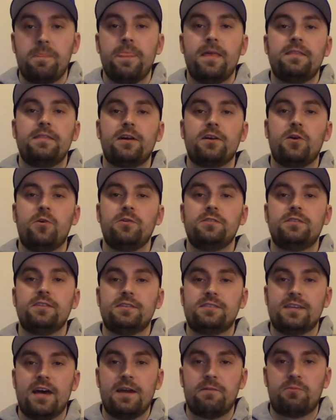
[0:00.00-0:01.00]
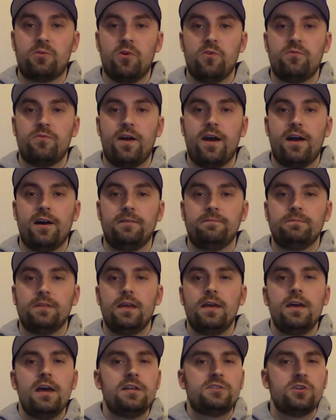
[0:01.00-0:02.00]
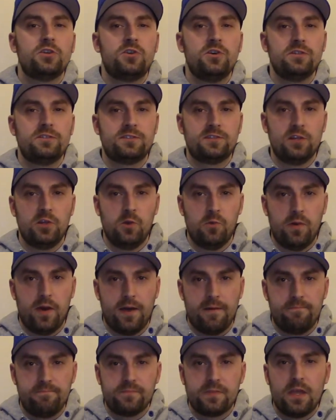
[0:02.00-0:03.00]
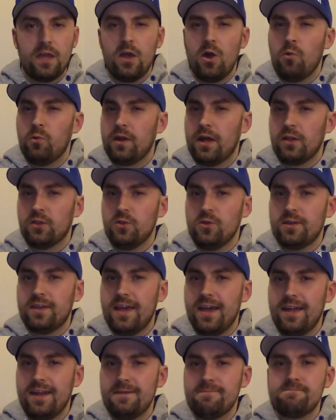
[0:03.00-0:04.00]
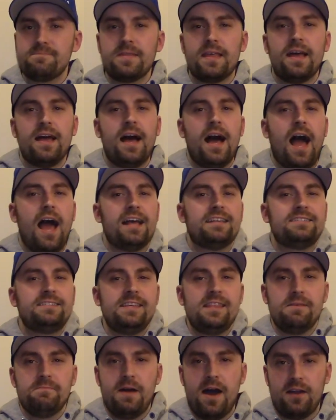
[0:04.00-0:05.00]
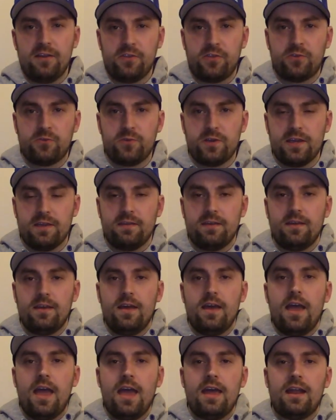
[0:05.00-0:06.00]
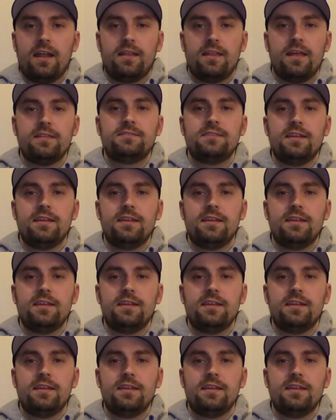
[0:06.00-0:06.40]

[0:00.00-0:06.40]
Now going to the side profile. It's a good silhouette. When I look at it, I see the Model 3, and that's